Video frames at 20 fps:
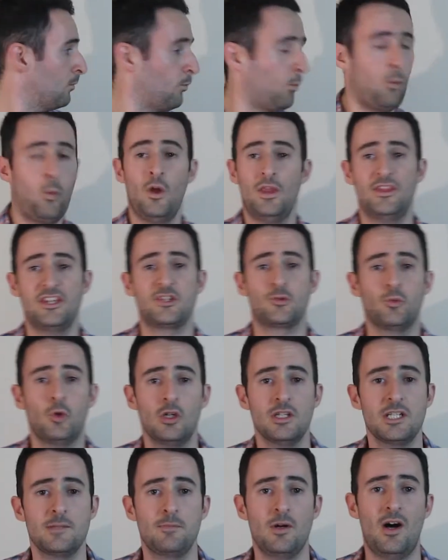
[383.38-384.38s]
what this
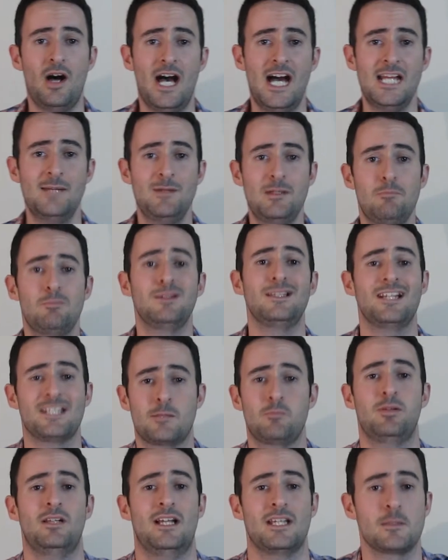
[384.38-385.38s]
wall is behind me,
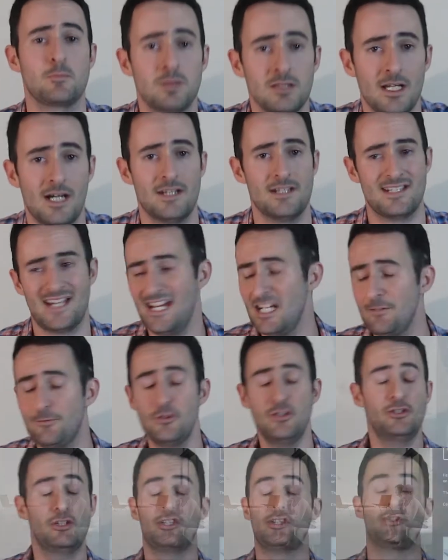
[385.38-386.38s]
plus, plus, plus. 84
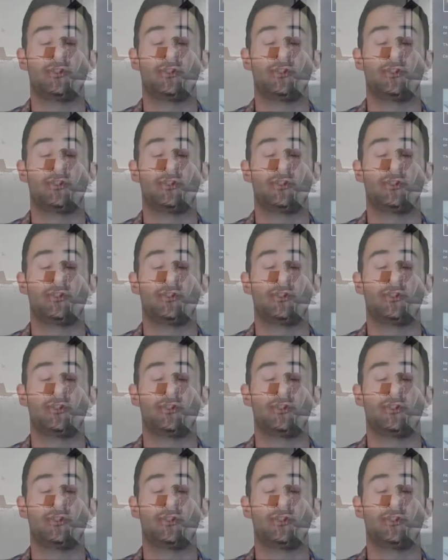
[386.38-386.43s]
inches